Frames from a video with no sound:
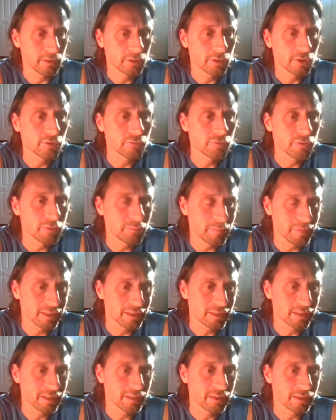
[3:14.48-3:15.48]
Curve it
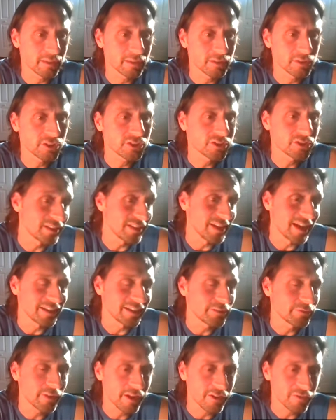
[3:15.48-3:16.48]
meaning just the
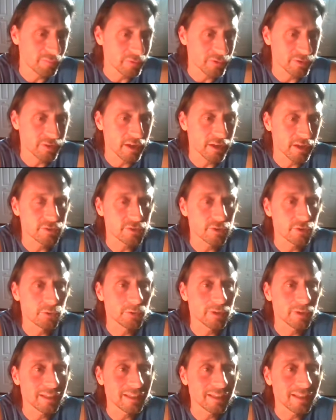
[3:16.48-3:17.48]
95%. So
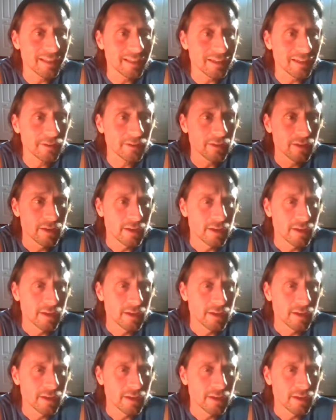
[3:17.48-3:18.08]
inhale.